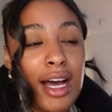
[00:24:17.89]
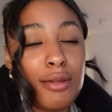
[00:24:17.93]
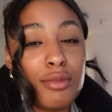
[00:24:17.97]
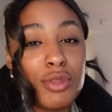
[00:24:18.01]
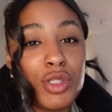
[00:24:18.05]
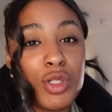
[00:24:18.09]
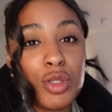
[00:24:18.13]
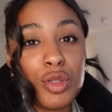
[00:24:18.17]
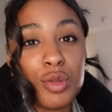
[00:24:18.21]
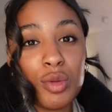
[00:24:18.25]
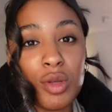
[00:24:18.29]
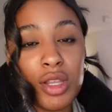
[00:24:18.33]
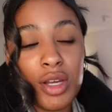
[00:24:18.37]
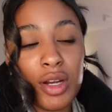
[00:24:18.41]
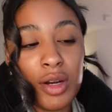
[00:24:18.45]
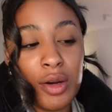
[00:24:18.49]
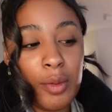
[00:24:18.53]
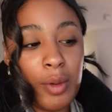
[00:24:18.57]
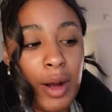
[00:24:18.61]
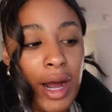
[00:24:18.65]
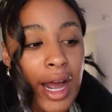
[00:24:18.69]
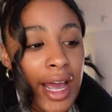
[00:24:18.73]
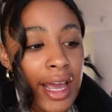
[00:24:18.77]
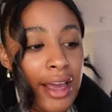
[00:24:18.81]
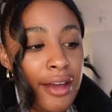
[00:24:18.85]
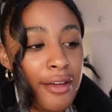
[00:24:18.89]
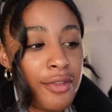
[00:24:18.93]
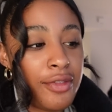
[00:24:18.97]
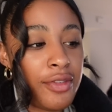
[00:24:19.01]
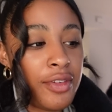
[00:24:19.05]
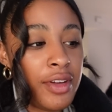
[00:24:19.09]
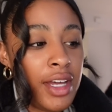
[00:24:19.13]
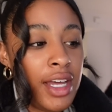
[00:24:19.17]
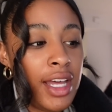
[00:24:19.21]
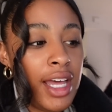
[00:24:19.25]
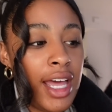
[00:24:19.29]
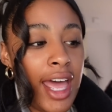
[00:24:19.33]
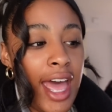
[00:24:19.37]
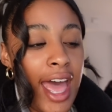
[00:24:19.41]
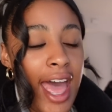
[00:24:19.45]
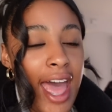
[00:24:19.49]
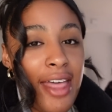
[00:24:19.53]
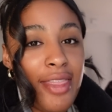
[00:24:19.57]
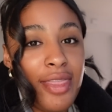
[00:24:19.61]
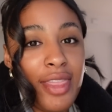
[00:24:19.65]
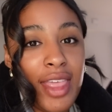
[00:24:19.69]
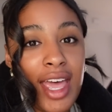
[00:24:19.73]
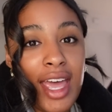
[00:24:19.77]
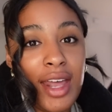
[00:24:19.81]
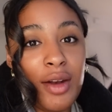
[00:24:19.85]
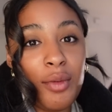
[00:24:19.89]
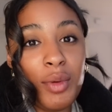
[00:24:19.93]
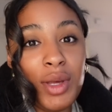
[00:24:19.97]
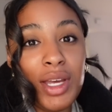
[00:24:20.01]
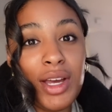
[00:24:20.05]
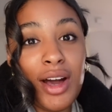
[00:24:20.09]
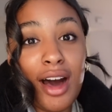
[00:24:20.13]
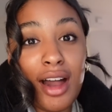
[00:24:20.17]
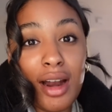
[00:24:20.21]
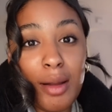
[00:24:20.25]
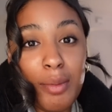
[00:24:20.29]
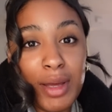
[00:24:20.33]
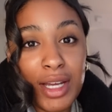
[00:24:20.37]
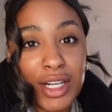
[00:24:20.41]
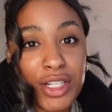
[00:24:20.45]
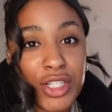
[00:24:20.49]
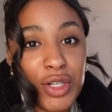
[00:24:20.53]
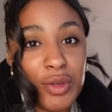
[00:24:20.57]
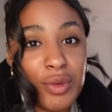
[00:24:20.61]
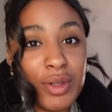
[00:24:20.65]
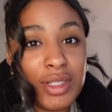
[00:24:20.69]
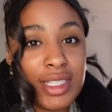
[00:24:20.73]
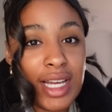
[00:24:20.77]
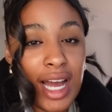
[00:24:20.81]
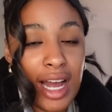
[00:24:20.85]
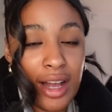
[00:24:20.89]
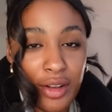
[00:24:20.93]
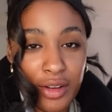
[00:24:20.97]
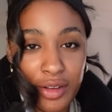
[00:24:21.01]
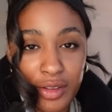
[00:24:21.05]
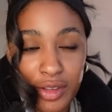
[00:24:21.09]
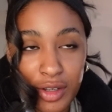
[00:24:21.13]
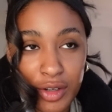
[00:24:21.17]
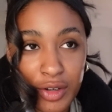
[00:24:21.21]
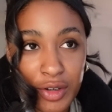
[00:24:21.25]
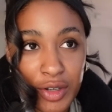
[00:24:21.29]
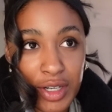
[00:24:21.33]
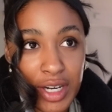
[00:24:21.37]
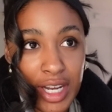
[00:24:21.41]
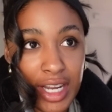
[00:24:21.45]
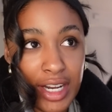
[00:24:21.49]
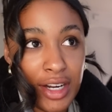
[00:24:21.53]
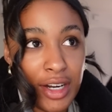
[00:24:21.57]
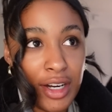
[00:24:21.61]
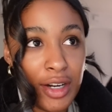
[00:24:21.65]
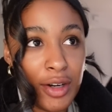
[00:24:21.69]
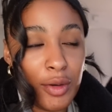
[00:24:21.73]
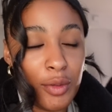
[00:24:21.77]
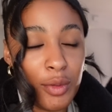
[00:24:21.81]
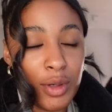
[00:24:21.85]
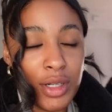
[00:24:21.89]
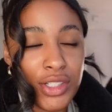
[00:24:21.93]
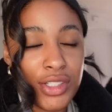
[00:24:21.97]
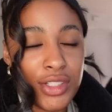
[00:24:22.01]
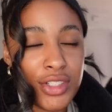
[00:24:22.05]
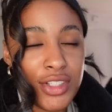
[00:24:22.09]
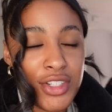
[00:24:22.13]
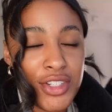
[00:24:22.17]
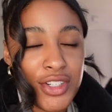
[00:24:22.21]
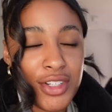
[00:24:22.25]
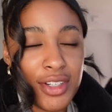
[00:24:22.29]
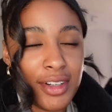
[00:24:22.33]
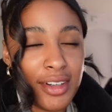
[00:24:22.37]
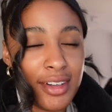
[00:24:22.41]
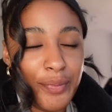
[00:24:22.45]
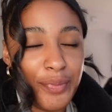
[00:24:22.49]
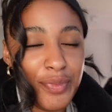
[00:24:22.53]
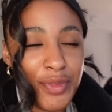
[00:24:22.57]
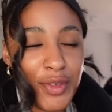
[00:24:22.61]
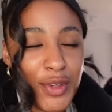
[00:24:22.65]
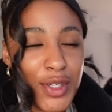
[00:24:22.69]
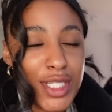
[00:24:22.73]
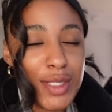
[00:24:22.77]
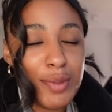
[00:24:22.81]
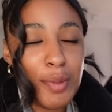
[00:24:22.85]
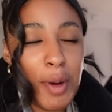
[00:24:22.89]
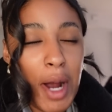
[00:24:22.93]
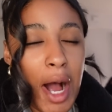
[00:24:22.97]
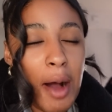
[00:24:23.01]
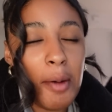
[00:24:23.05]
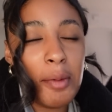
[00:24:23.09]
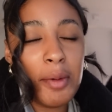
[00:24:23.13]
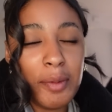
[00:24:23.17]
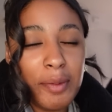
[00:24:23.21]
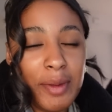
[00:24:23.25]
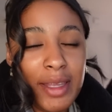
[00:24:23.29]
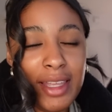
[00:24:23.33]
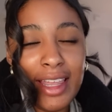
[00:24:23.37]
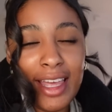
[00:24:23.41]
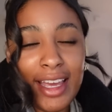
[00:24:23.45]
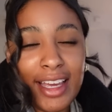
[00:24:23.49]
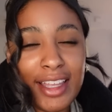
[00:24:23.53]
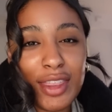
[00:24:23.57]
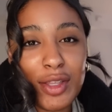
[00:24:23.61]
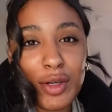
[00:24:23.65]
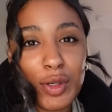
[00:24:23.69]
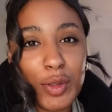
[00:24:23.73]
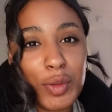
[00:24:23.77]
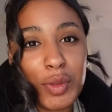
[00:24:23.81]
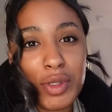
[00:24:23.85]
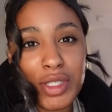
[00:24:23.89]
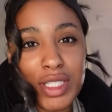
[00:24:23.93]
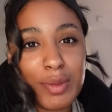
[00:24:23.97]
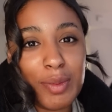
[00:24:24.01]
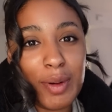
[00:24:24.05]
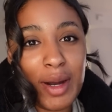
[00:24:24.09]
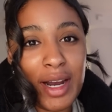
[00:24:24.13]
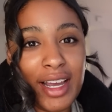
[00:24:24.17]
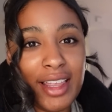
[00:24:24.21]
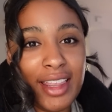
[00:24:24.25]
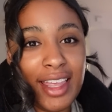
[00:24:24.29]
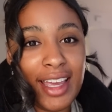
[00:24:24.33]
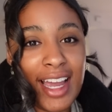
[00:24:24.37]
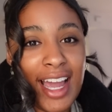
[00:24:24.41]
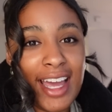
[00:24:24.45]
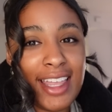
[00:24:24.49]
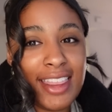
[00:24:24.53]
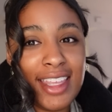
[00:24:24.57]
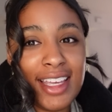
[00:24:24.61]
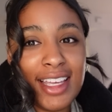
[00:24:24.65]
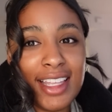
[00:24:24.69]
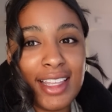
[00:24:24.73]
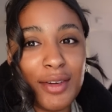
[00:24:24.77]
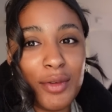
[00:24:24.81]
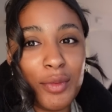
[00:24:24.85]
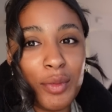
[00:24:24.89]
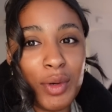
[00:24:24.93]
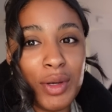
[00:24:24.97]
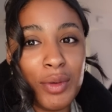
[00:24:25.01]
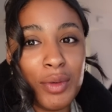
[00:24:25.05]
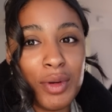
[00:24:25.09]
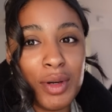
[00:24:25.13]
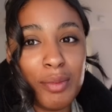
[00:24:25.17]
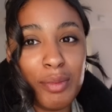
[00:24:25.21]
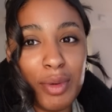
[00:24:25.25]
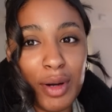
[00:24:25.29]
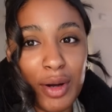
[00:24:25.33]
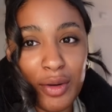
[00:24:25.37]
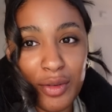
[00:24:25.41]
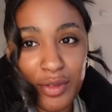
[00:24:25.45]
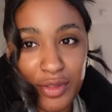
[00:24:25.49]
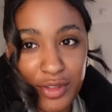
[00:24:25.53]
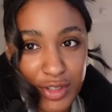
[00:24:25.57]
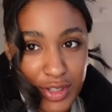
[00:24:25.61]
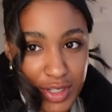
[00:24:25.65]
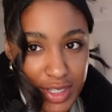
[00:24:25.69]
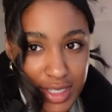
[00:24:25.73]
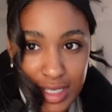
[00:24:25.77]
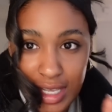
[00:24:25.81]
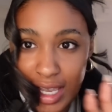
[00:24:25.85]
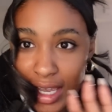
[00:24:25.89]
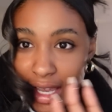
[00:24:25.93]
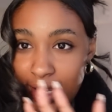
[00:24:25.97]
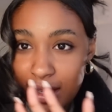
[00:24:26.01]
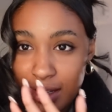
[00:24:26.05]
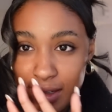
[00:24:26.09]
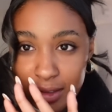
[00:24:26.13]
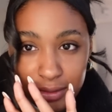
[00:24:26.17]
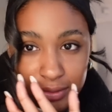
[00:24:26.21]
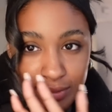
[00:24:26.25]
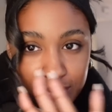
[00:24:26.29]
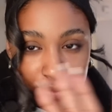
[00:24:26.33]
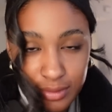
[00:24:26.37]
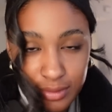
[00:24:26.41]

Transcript: She was with her wife. And then we got a picture with Tyler, the Creator, which was probably like the coolest part. Like, I think we were both just like